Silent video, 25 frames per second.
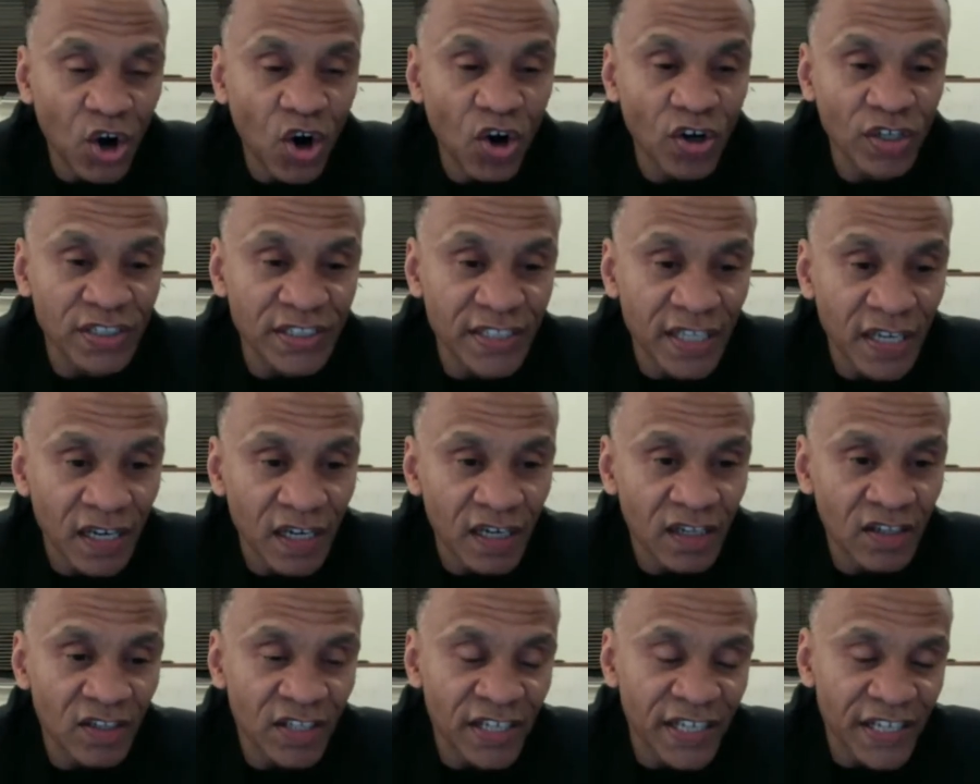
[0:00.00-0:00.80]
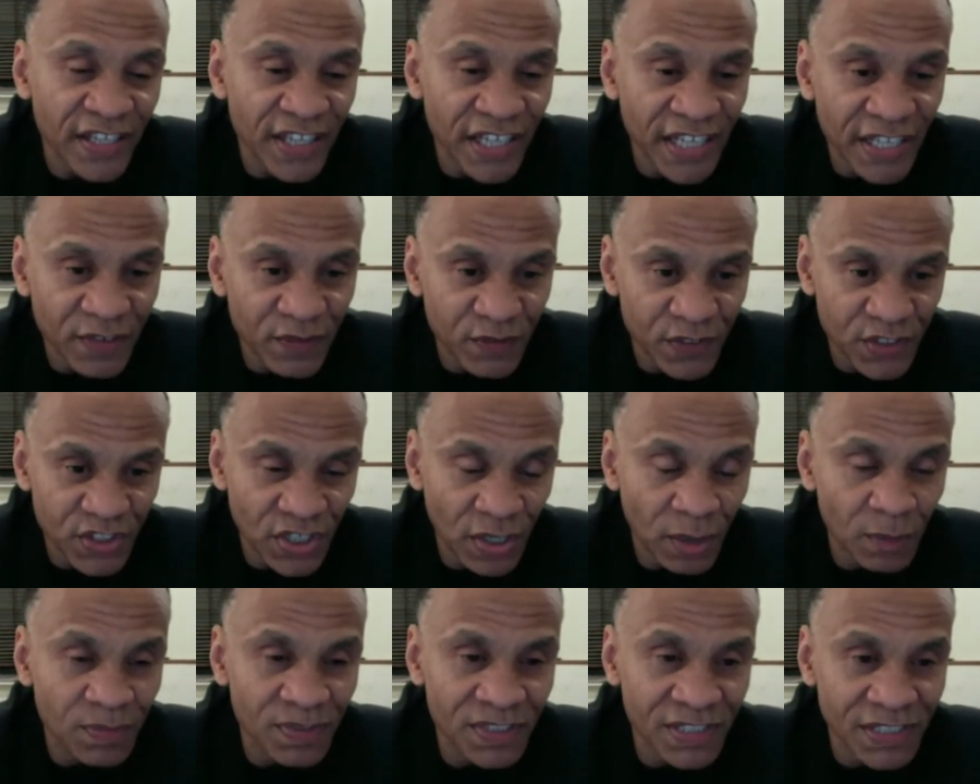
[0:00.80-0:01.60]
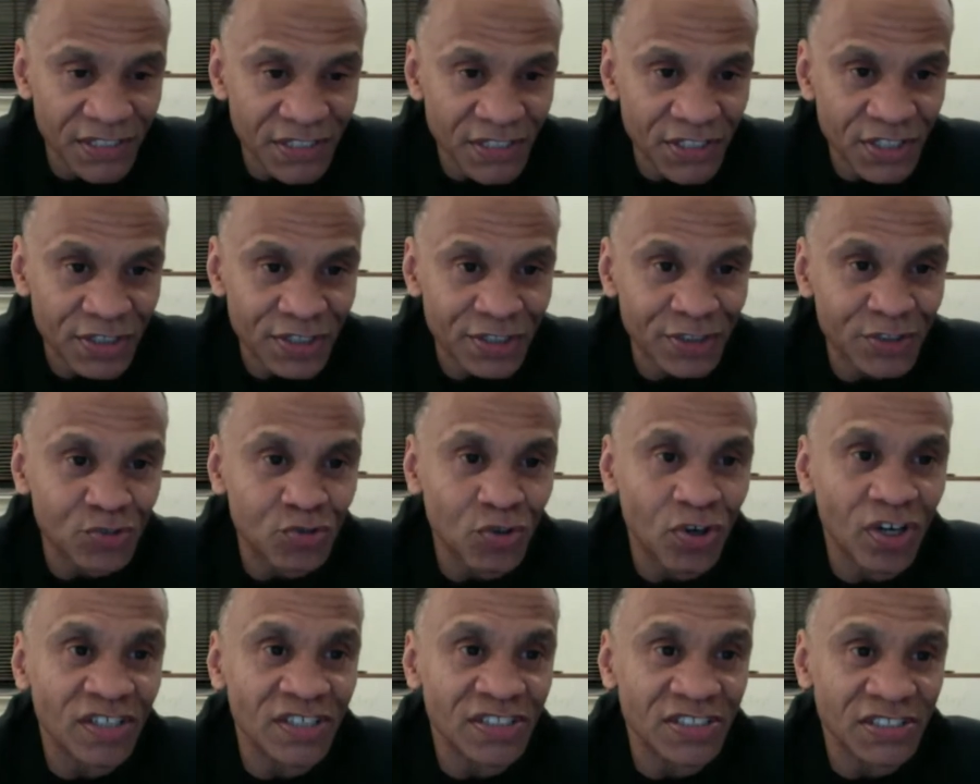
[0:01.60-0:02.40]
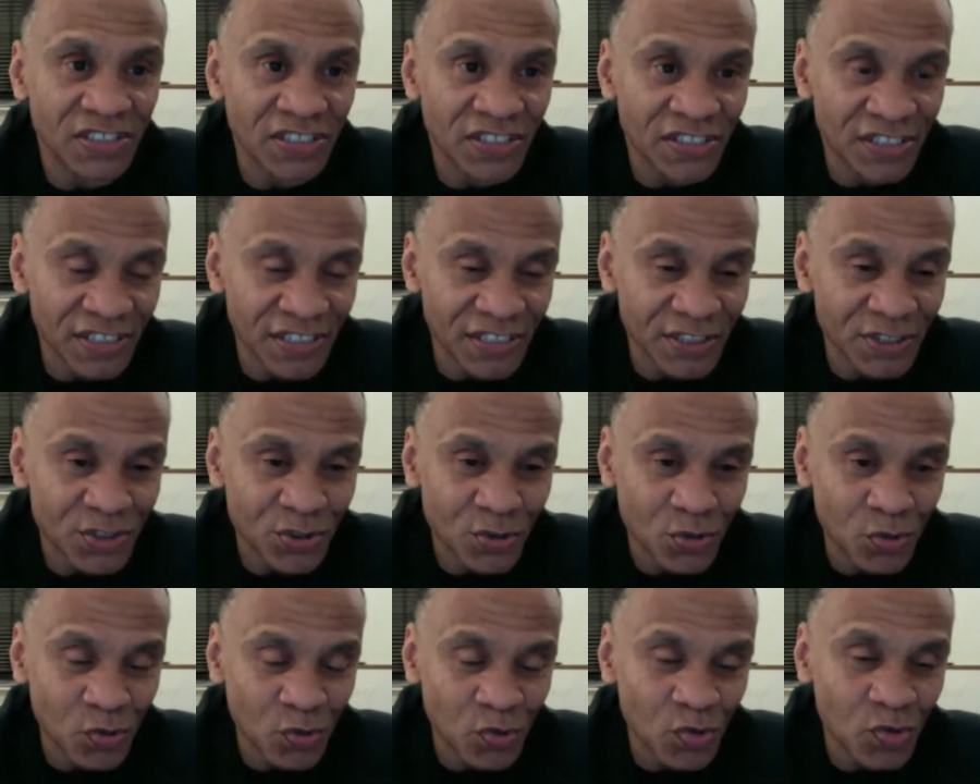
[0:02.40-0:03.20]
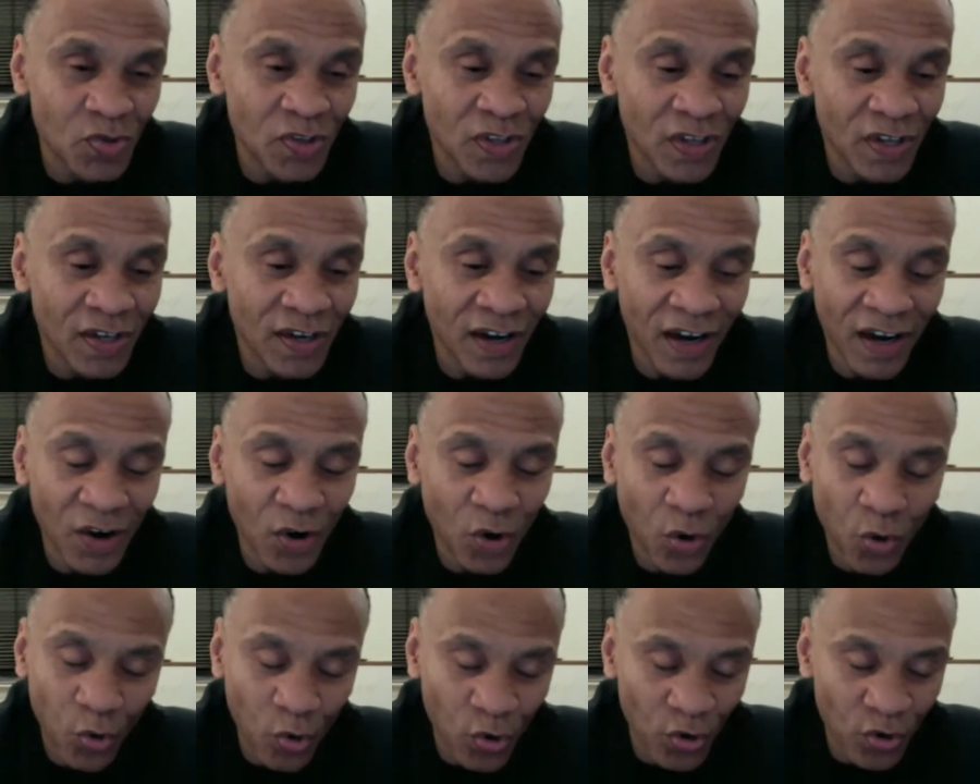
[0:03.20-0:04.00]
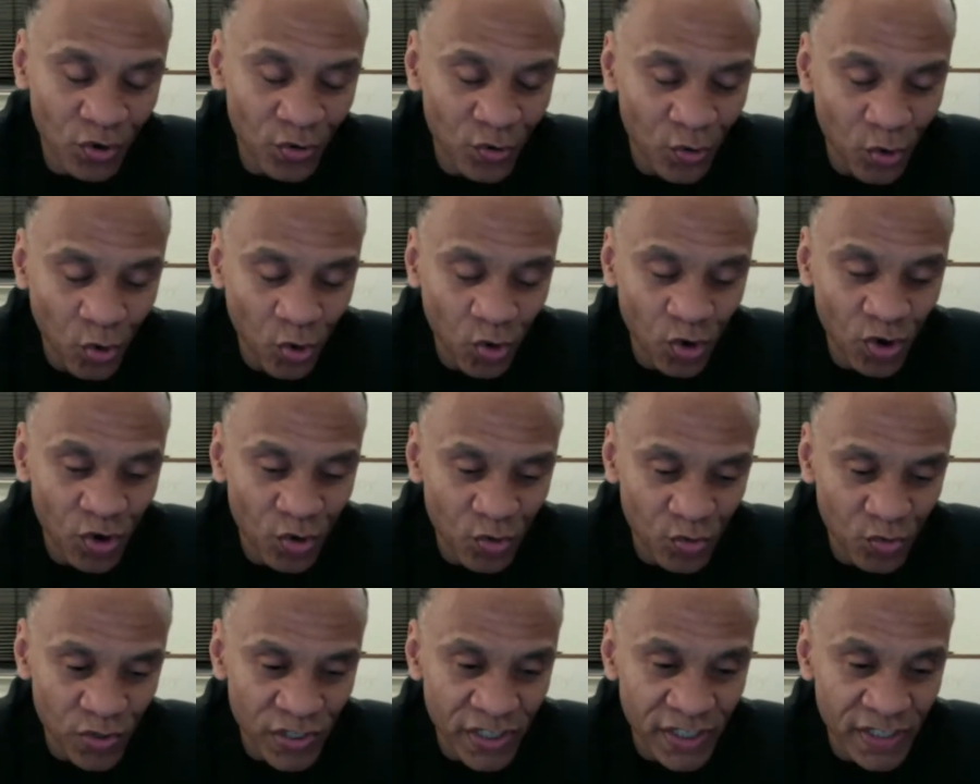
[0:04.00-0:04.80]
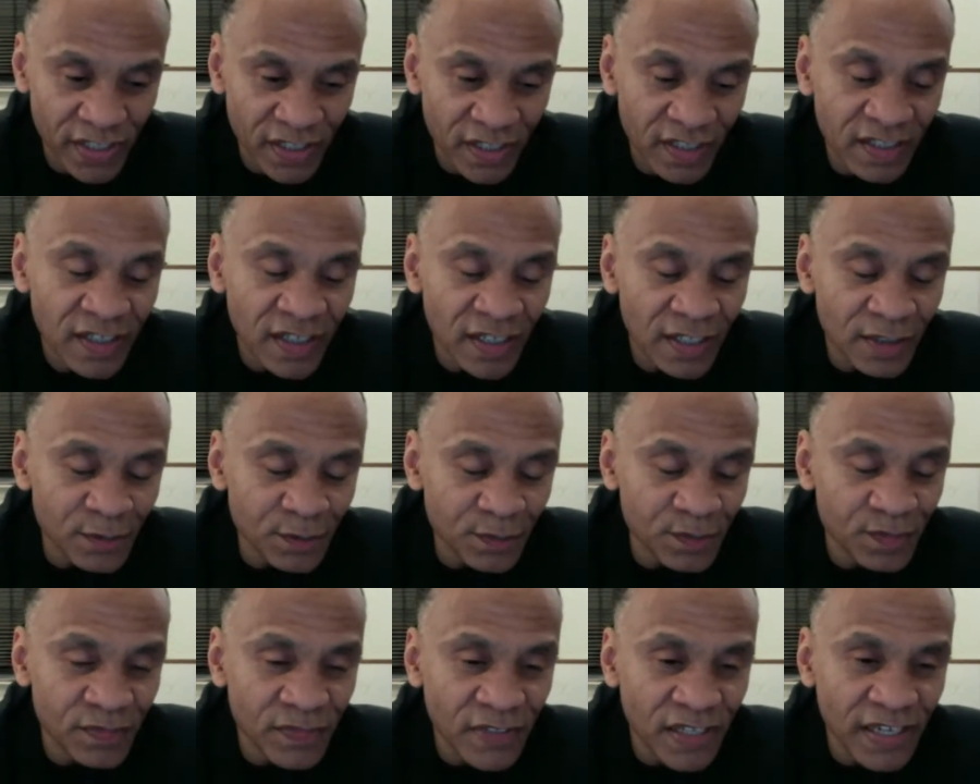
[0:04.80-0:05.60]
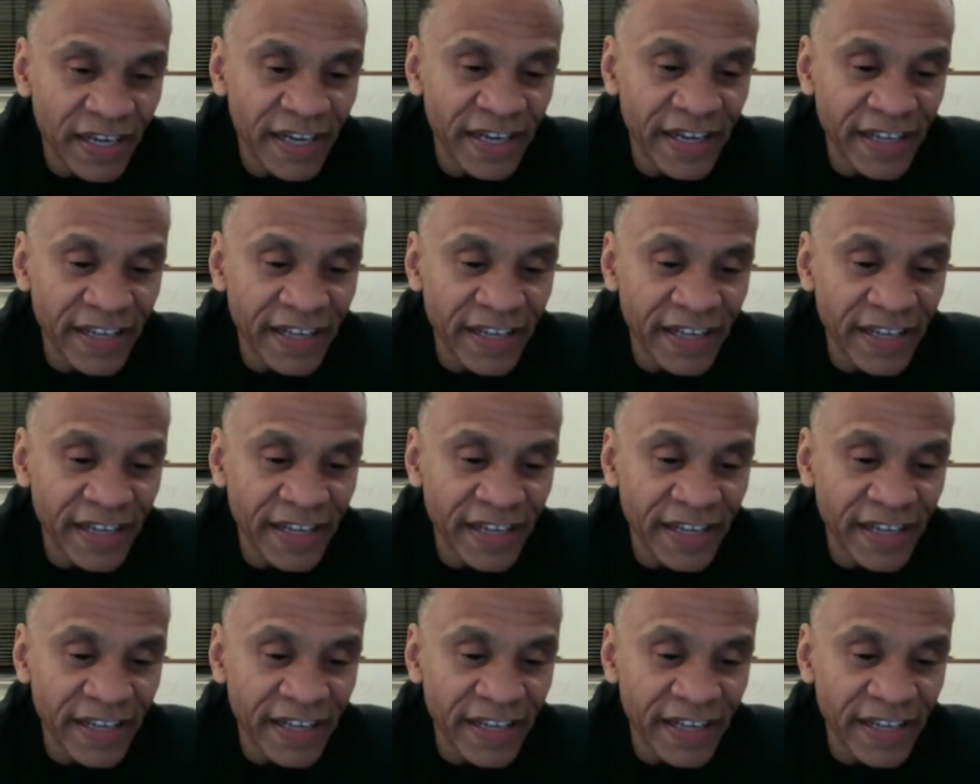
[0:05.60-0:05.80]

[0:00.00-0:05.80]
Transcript: cartel, and they've jumped into the drug dealing school or arena, and